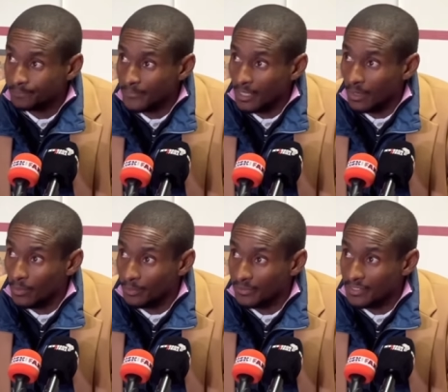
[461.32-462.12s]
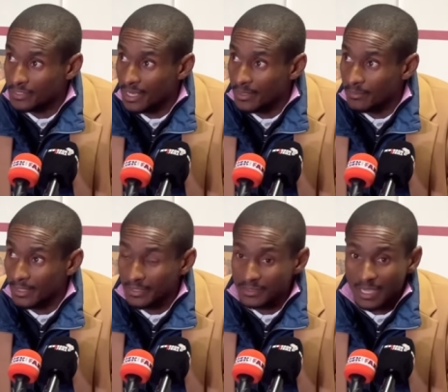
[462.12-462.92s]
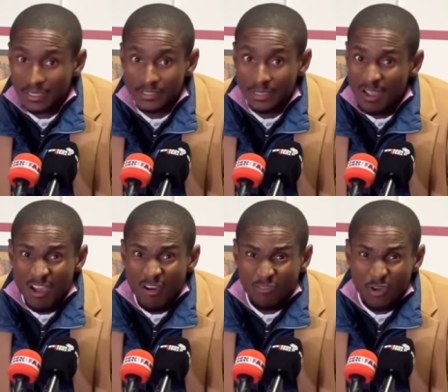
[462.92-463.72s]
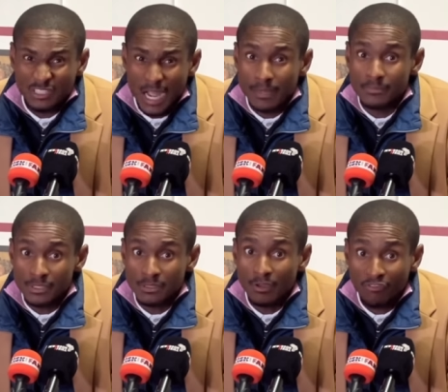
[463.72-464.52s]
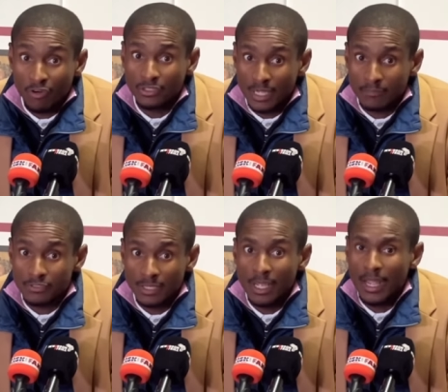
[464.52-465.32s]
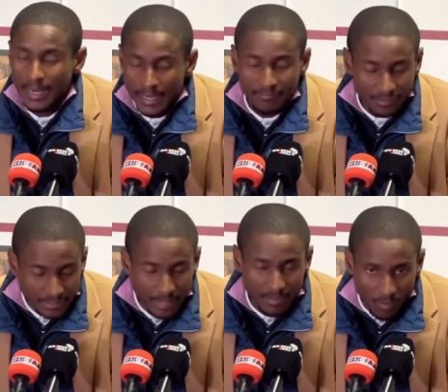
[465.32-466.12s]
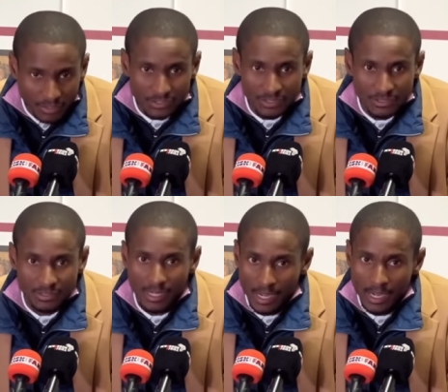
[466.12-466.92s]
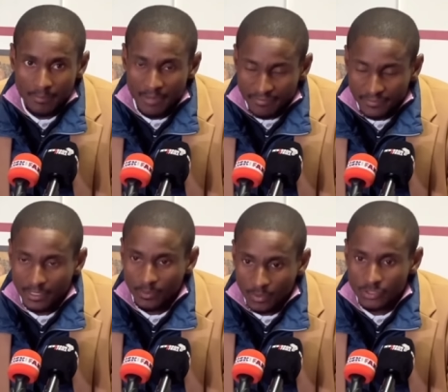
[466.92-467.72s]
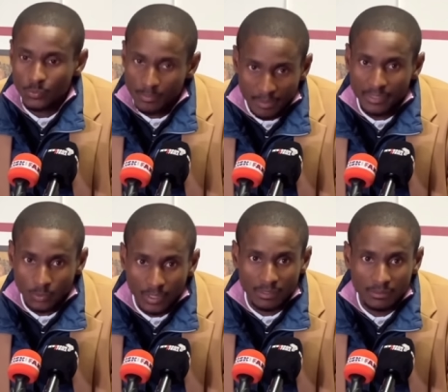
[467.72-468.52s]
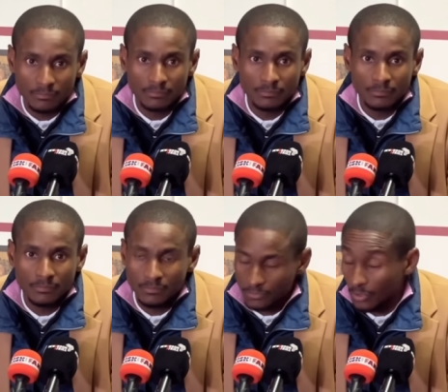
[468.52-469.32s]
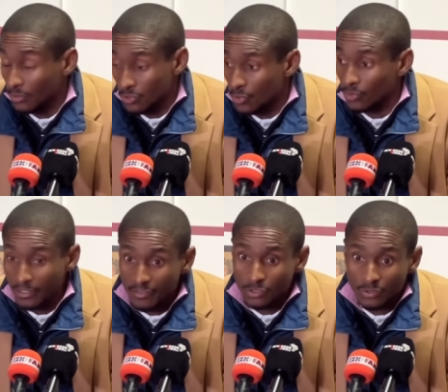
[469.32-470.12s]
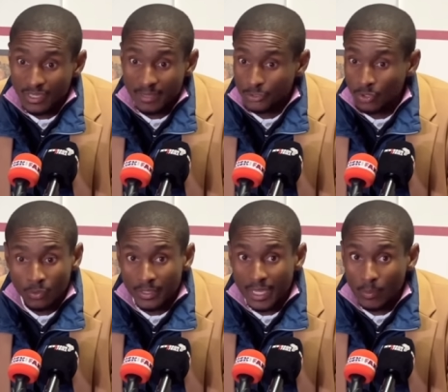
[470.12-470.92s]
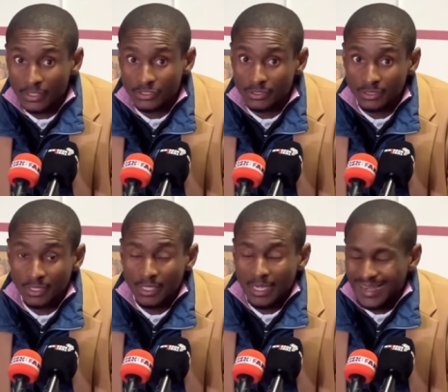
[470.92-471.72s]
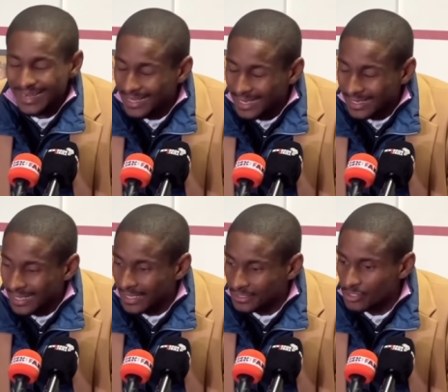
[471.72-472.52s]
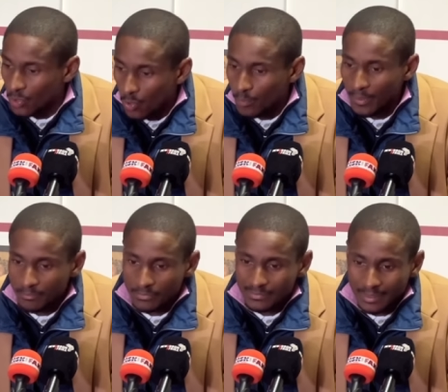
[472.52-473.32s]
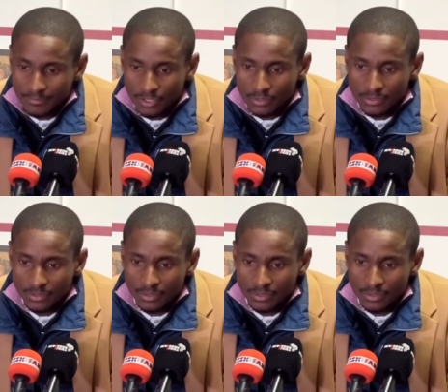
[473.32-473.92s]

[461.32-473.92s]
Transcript: our previous game against Taks four times, four times. And every time I watched it, my feeling was we played well. You know, so even today, I'm sure when I watch it, and I, and I just hope I'm, I'm not